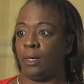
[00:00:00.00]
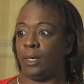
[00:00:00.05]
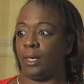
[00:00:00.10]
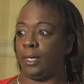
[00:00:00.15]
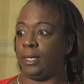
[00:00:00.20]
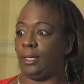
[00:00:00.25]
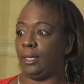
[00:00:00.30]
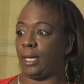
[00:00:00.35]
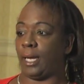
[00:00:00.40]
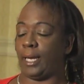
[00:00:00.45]

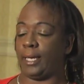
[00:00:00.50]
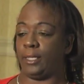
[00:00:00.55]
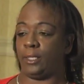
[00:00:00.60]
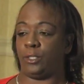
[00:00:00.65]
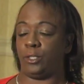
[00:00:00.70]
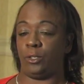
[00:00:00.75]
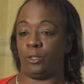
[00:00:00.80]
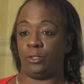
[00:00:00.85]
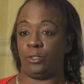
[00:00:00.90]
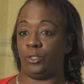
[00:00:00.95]
He liked
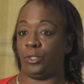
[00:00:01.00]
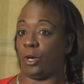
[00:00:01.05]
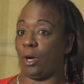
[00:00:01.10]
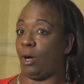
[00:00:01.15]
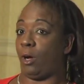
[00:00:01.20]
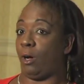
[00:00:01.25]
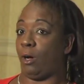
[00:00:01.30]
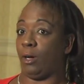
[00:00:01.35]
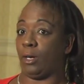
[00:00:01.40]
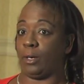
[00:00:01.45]
to
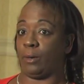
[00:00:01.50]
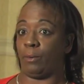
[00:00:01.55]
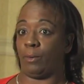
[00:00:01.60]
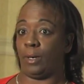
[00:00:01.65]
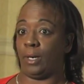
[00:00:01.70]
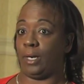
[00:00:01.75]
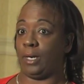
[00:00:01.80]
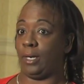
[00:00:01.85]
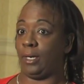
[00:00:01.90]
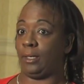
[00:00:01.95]
jog and
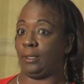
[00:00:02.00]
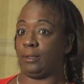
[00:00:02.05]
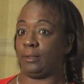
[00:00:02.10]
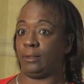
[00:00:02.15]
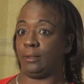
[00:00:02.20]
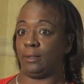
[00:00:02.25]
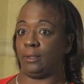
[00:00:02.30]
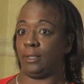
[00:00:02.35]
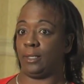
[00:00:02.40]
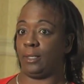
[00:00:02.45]
run.
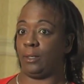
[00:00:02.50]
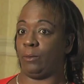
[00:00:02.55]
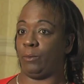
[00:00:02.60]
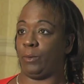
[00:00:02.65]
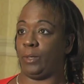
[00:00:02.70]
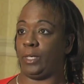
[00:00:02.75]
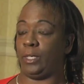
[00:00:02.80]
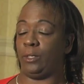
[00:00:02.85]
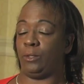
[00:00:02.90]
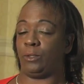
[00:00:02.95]

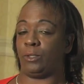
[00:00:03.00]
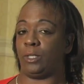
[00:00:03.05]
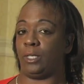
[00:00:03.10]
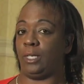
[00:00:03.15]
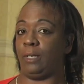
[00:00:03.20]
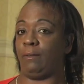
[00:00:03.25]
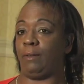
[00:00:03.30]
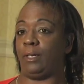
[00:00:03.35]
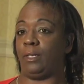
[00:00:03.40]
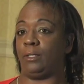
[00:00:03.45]
We used to
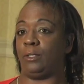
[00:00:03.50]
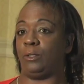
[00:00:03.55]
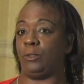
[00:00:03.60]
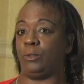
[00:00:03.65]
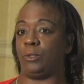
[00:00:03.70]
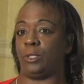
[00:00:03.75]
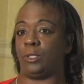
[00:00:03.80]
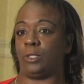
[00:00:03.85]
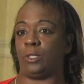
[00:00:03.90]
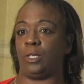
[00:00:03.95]
live in
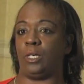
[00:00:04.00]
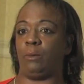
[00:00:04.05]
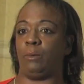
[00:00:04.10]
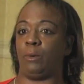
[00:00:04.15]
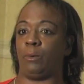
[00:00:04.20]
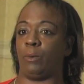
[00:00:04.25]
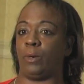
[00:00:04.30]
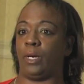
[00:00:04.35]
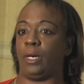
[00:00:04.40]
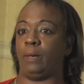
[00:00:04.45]
Azusa, so he
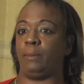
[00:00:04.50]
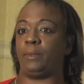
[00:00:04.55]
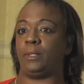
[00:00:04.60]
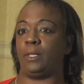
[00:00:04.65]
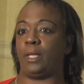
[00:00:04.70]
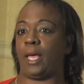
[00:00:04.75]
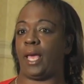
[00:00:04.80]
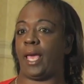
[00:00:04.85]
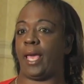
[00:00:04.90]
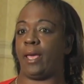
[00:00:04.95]
would run up to
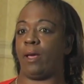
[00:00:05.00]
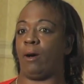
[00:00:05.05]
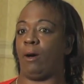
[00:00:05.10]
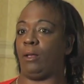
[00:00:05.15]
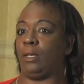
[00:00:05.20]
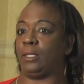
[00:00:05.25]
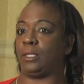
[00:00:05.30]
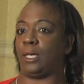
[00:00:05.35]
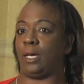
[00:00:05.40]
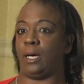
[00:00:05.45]
the A
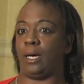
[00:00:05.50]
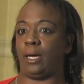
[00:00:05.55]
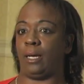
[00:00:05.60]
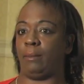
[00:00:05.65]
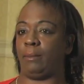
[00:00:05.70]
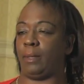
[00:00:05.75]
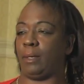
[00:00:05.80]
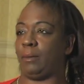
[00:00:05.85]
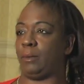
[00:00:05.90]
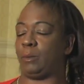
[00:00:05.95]
all the
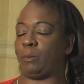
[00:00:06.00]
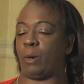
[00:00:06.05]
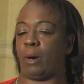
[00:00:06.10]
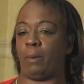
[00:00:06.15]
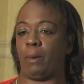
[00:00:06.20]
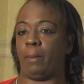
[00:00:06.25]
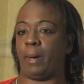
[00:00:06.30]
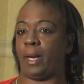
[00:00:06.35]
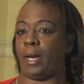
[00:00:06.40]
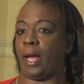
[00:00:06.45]
time. That was
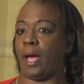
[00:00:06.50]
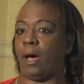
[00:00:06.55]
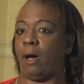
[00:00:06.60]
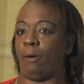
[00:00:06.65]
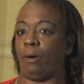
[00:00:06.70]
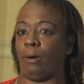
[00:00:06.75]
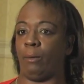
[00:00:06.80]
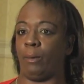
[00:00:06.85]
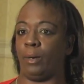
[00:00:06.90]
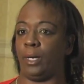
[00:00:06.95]
probably about an
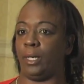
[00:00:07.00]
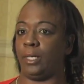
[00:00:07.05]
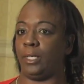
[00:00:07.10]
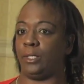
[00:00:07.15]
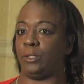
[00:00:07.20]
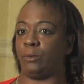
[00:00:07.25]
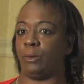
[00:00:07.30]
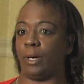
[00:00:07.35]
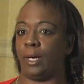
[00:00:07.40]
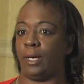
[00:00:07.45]
hour run
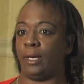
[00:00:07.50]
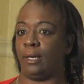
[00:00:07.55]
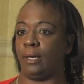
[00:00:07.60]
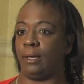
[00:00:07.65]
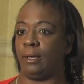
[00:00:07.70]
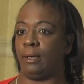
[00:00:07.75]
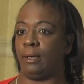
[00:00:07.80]
each way.